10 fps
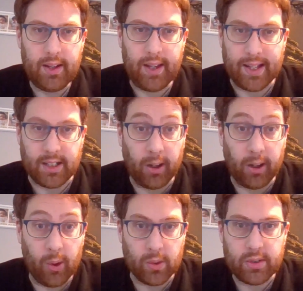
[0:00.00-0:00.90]
It has
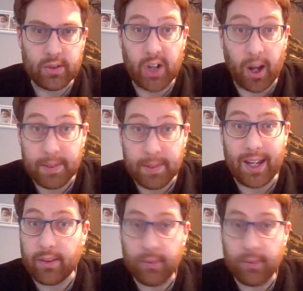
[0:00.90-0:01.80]
claws, sharp
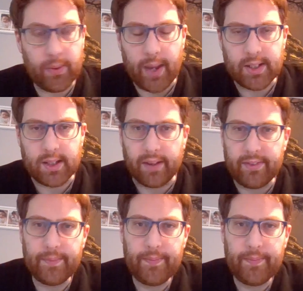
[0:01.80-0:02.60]
teeth, all that stuff.